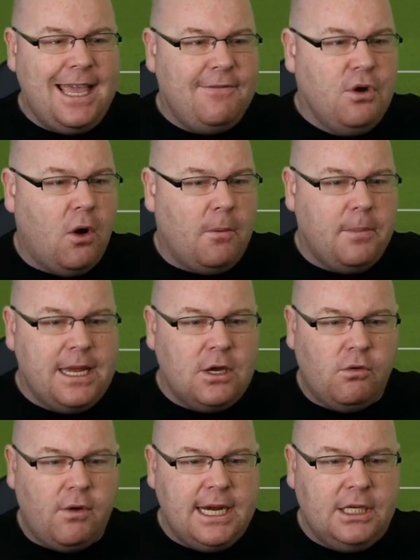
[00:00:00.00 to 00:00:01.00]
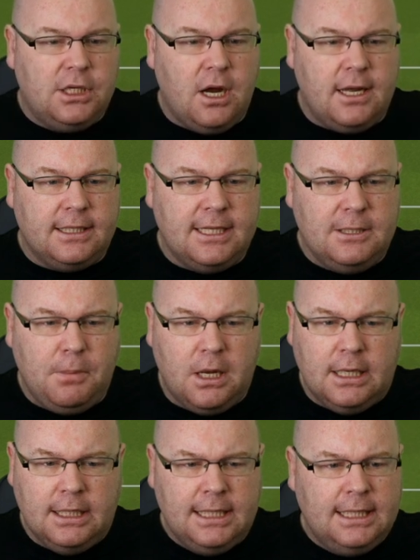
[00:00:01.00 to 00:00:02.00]
They've not been great chances,
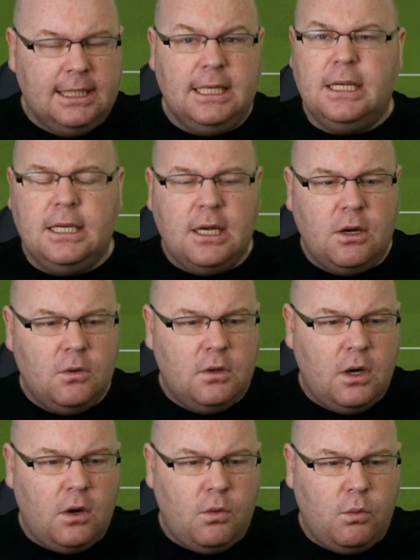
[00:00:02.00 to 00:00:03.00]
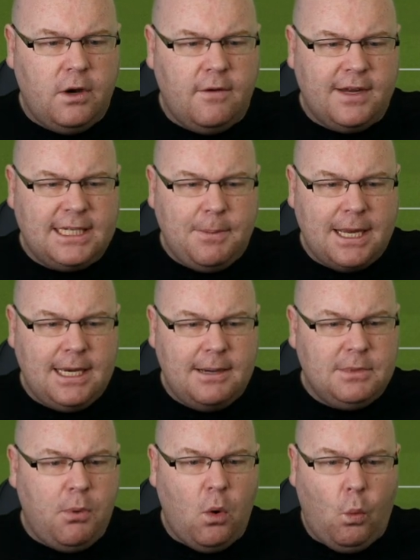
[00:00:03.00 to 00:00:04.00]
but I would have expected
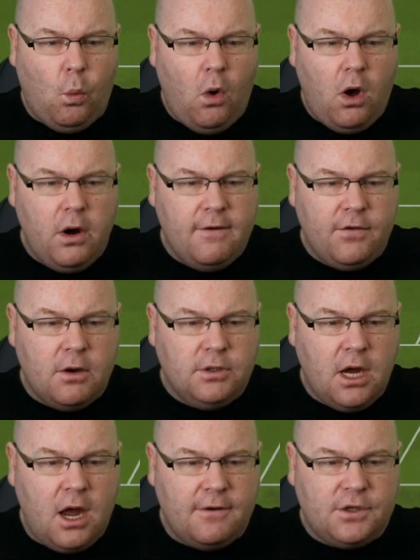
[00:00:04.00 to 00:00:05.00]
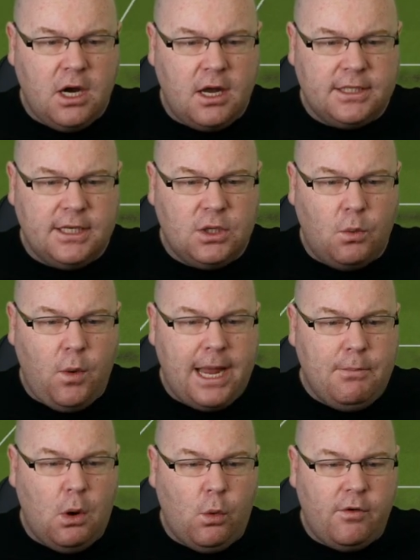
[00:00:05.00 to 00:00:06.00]
him to put one of those half chances
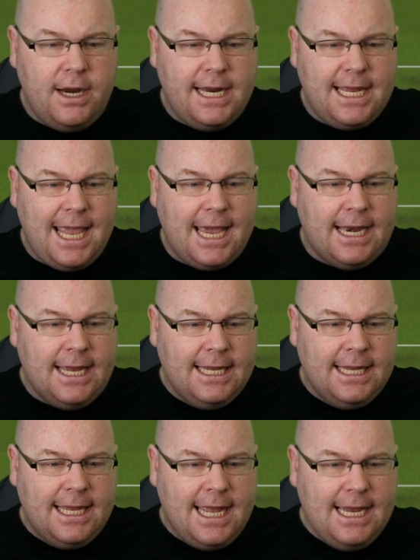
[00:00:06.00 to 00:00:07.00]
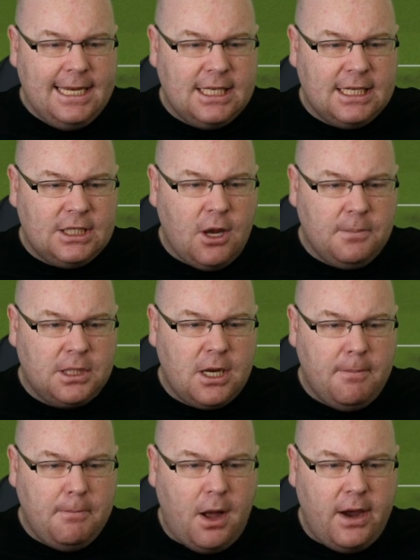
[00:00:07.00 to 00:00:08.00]
away, but we're in again. Here's the subs
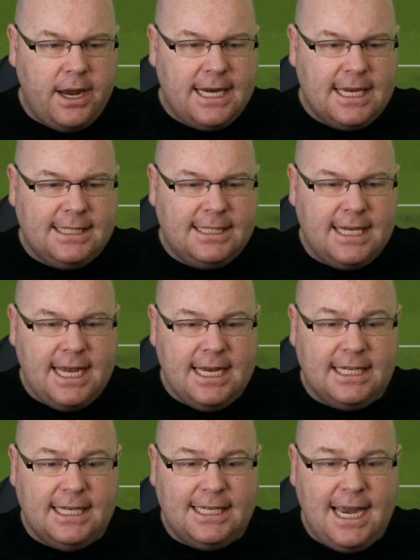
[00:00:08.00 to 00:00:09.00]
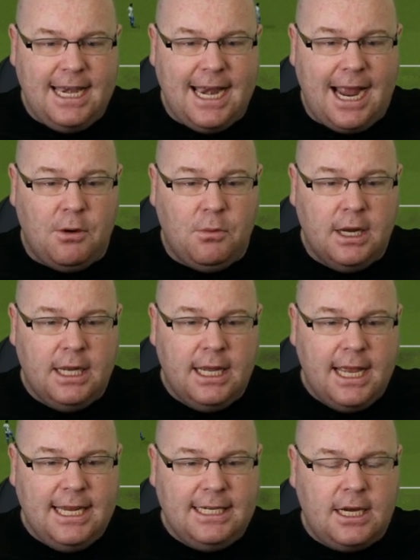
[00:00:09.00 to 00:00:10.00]
combining. Azeez, he's in now.
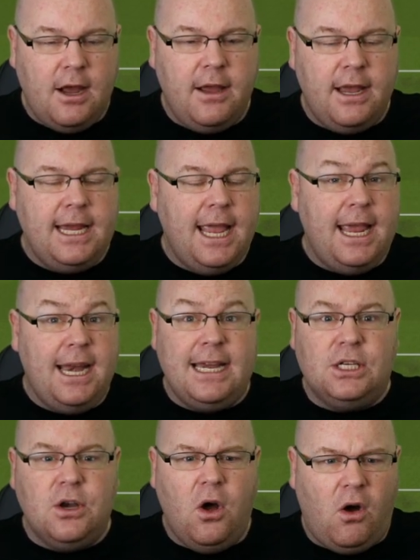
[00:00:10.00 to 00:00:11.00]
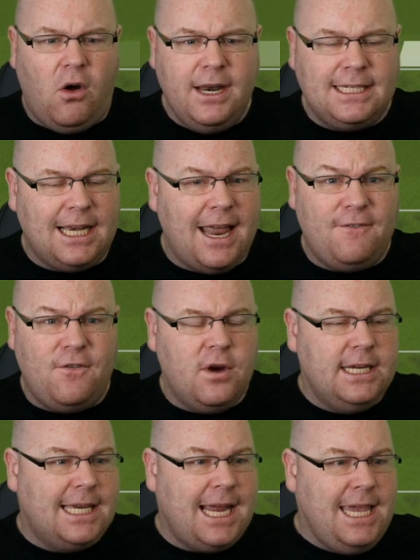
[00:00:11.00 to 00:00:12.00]
He's cutting in. He's not on his left foot.
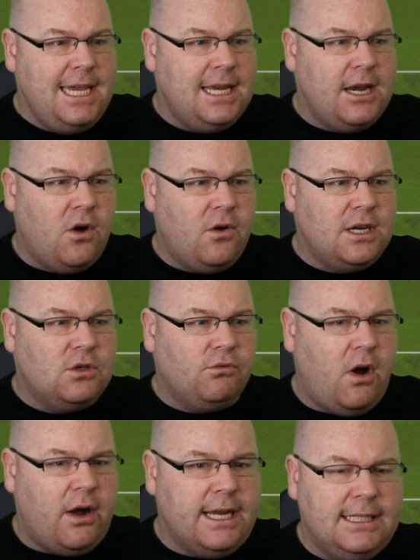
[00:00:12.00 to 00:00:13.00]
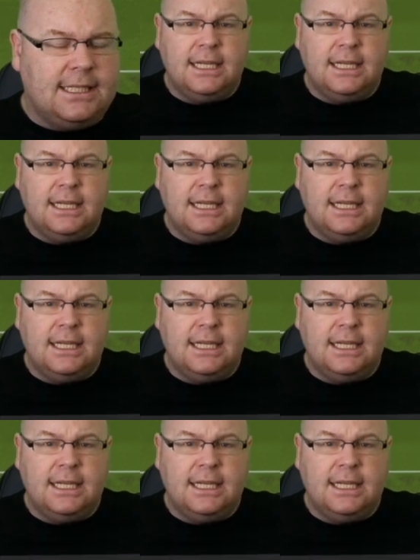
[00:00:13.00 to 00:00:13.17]
He's taking it on his right.